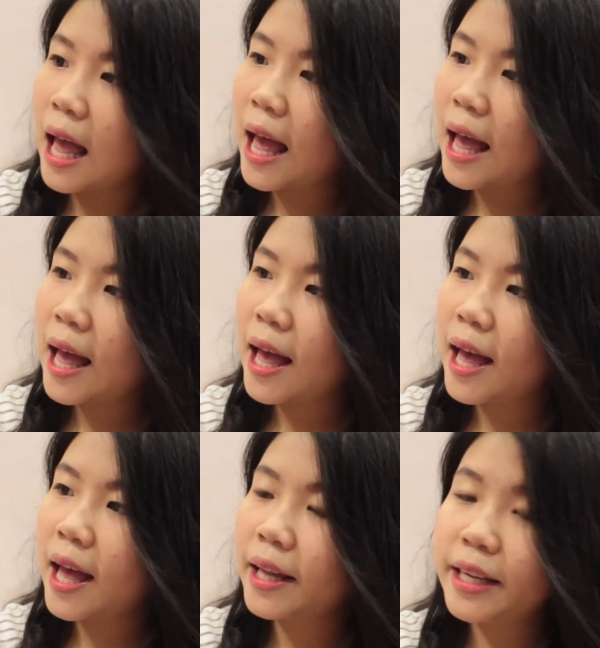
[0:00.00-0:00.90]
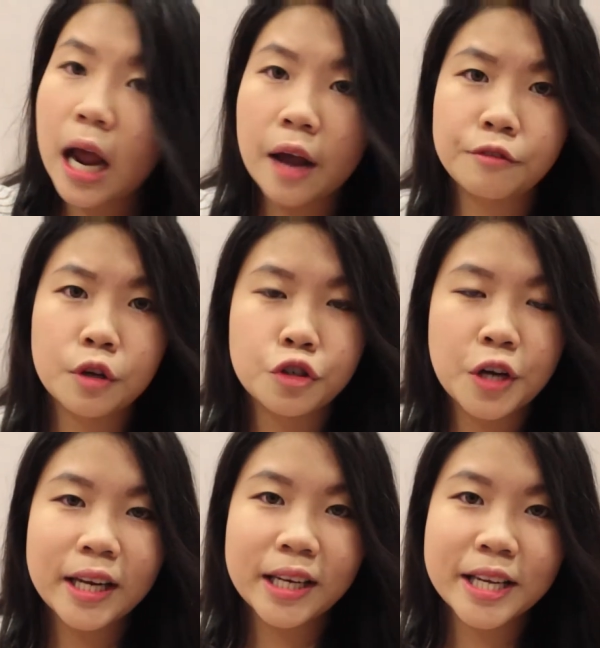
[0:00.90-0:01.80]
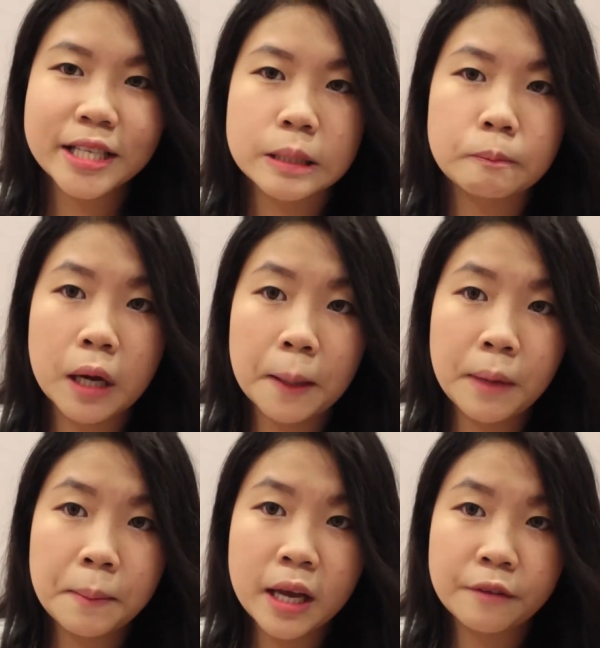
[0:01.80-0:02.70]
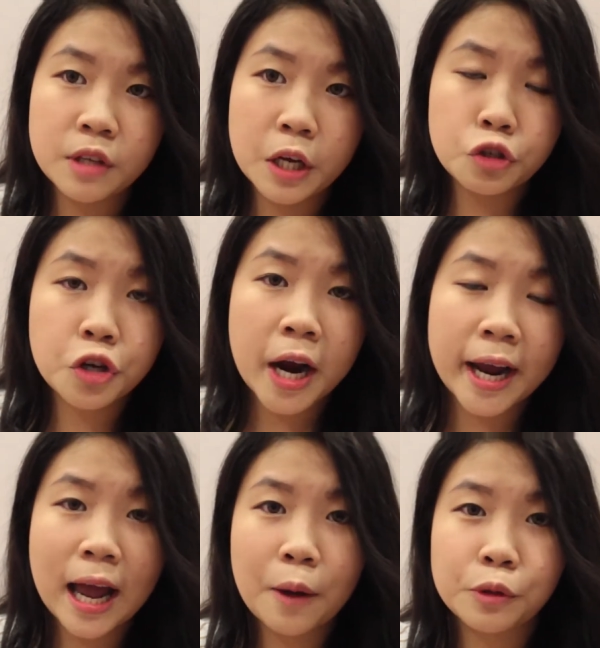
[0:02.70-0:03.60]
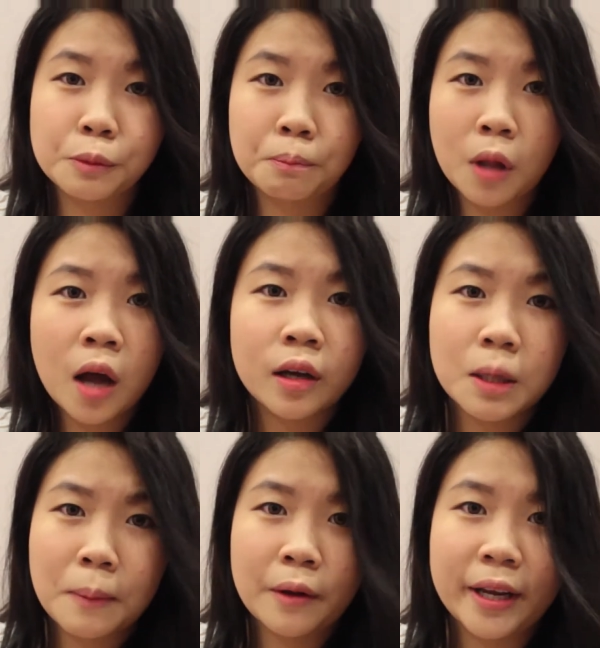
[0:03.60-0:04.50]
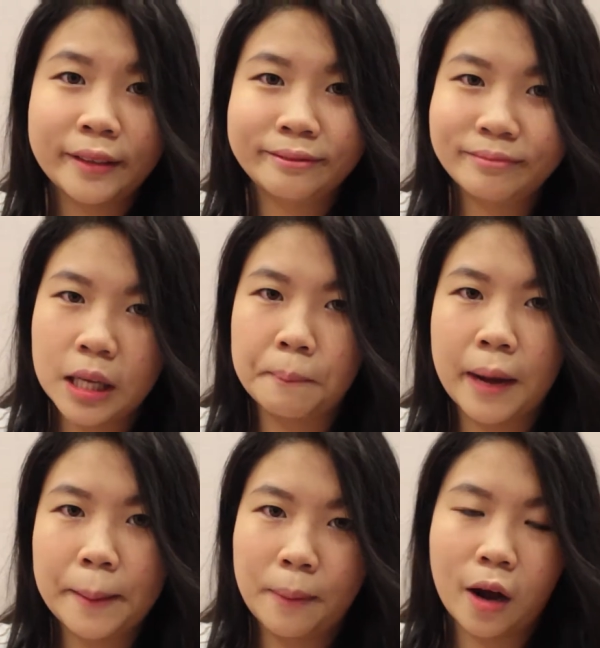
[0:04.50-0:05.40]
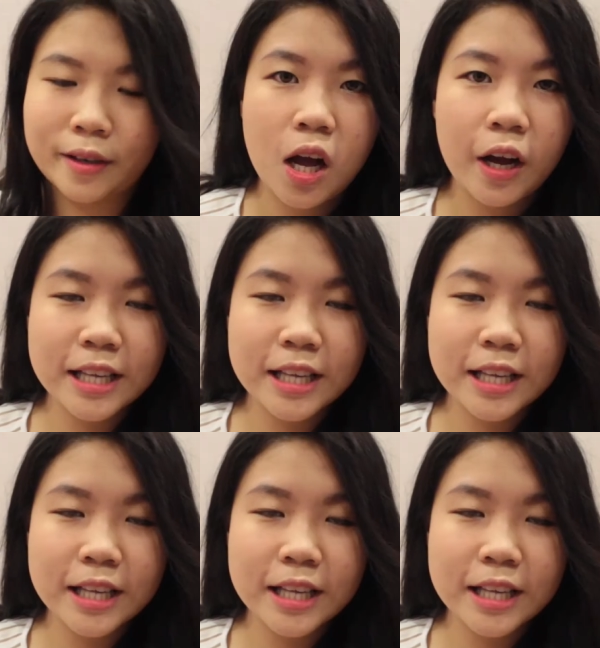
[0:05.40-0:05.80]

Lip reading: And yeah, I've not tried this, but maybe after I try I will blog about it in my blogs.